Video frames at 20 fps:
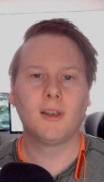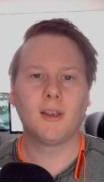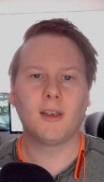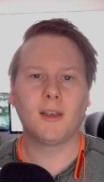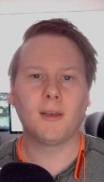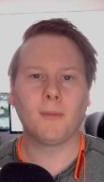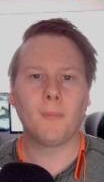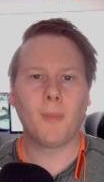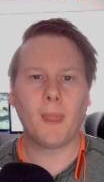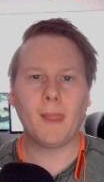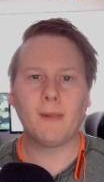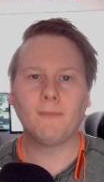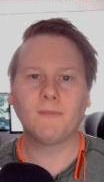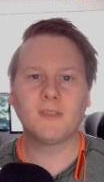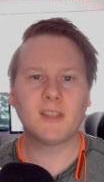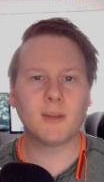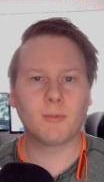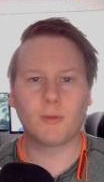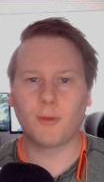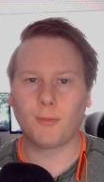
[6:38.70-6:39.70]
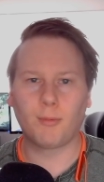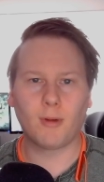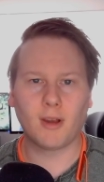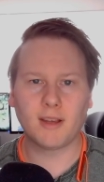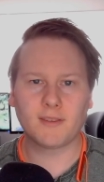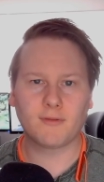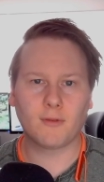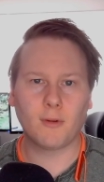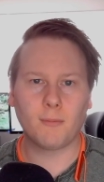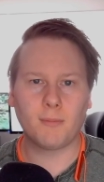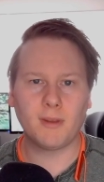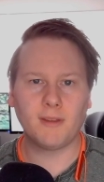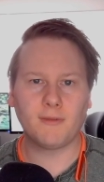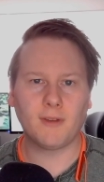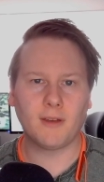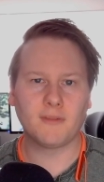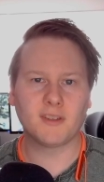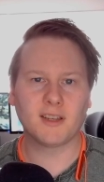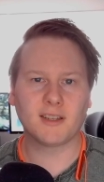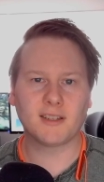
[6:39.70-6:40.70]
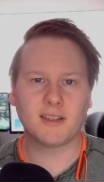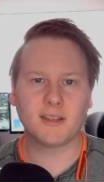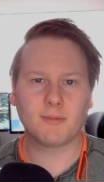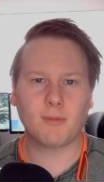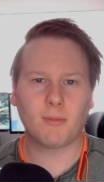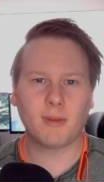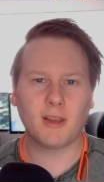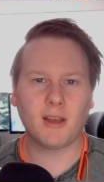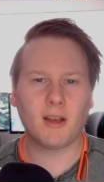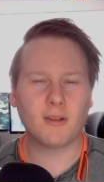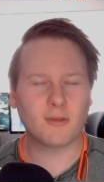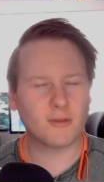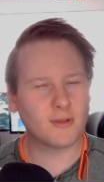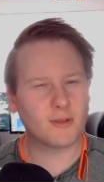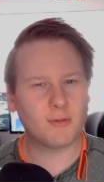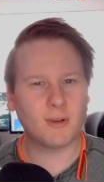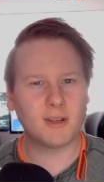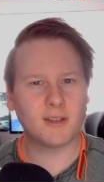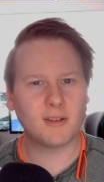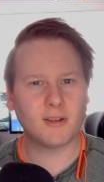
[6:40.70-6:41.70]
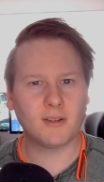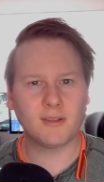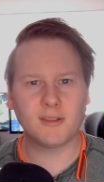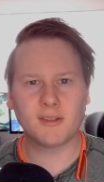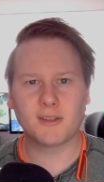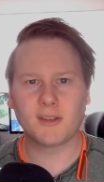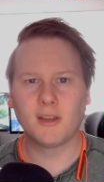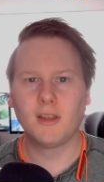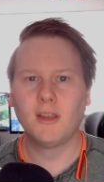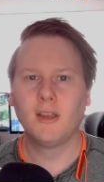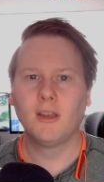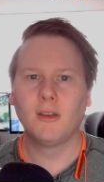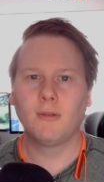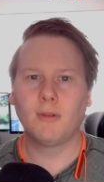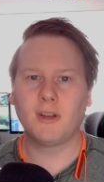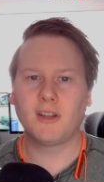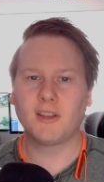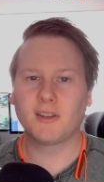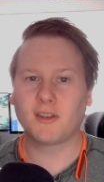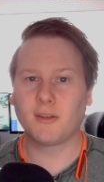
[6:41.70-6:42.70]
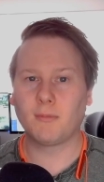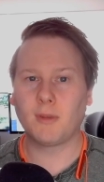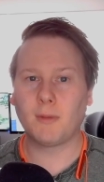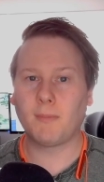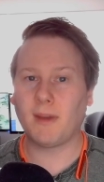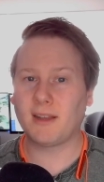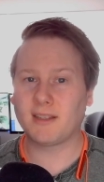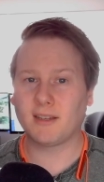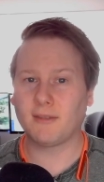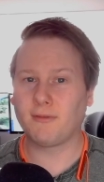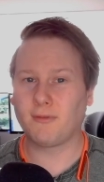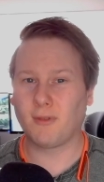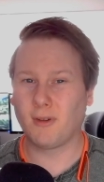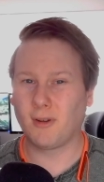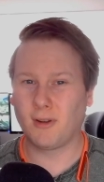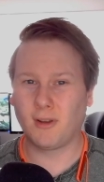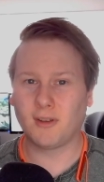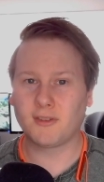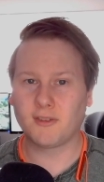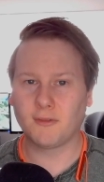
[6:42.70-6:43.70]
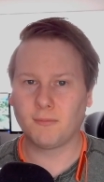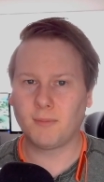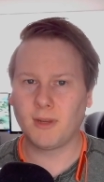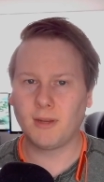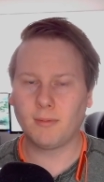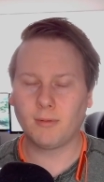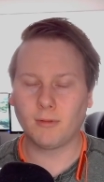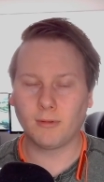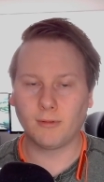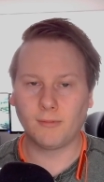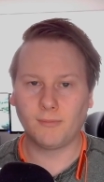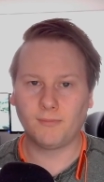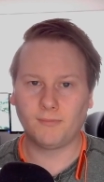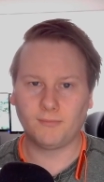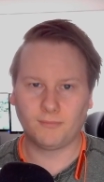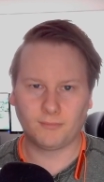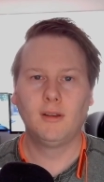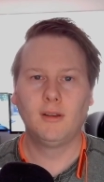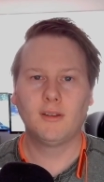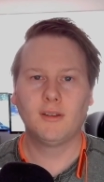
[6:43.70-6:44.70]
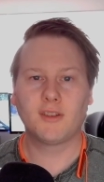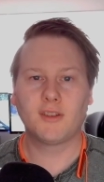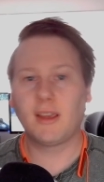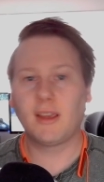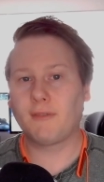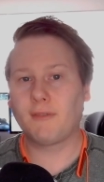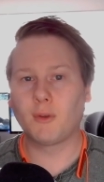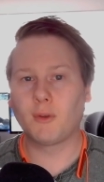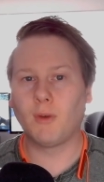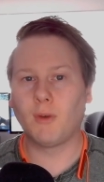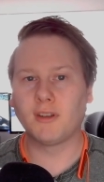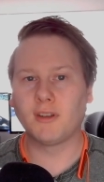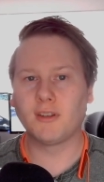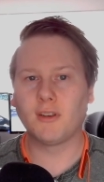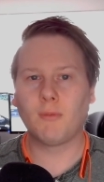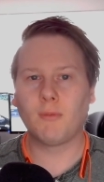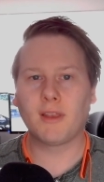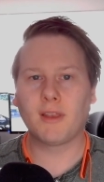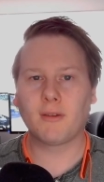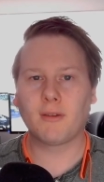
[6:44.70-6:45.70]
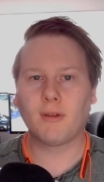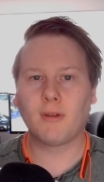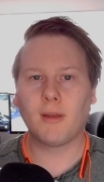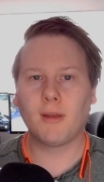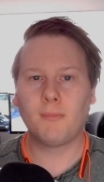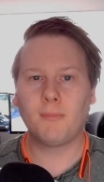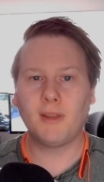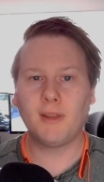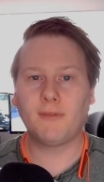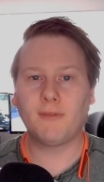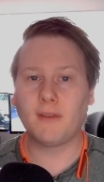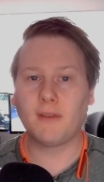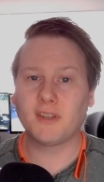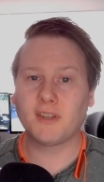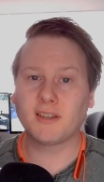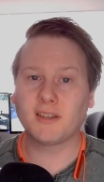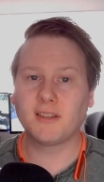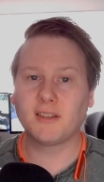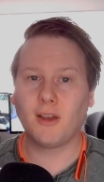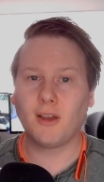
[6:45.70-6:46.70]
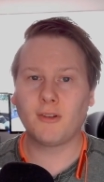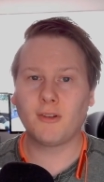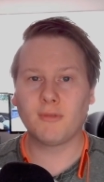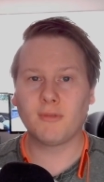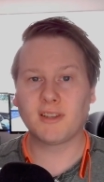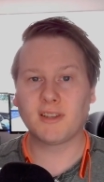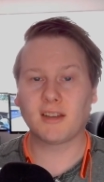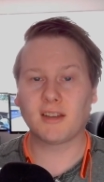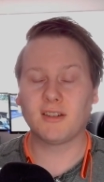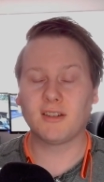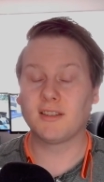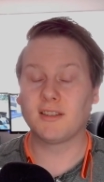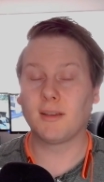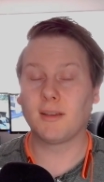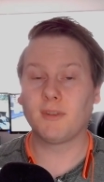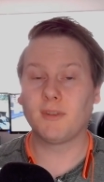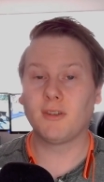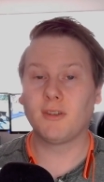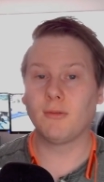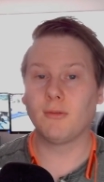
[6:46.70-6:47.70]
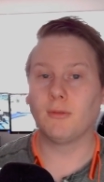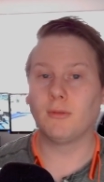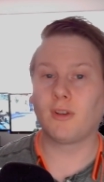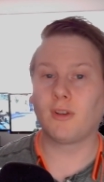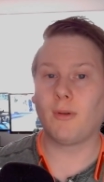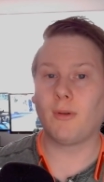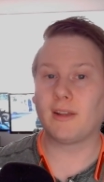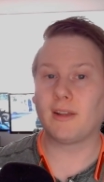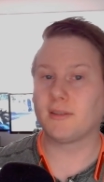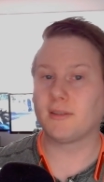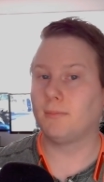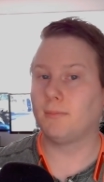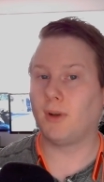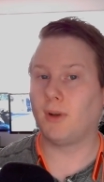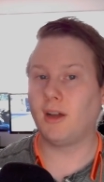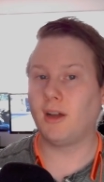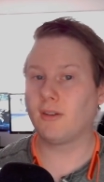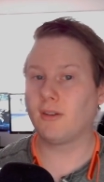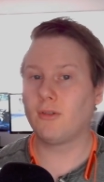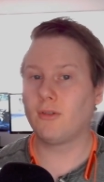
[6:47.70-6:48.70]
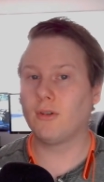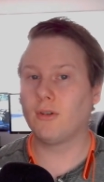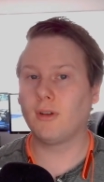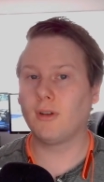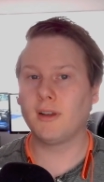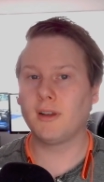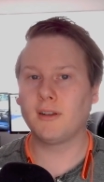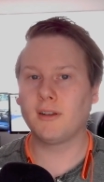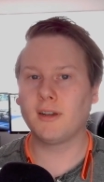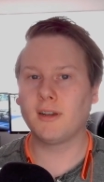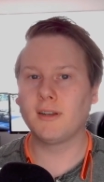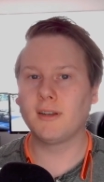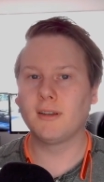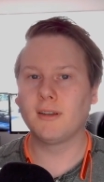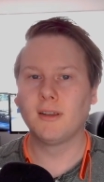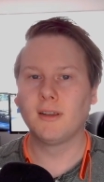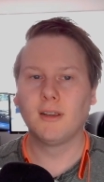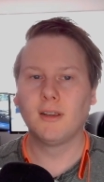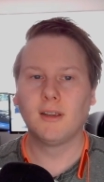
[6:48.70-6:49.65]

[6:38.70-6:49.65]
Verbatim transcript: Um, the typical price for a B five sixty is probably one hundred twenty dollars, which is going to be better for a lot of people. So you have to wonder whether a B five sixty owner is actually somebody who will go out and buy a Core i nine.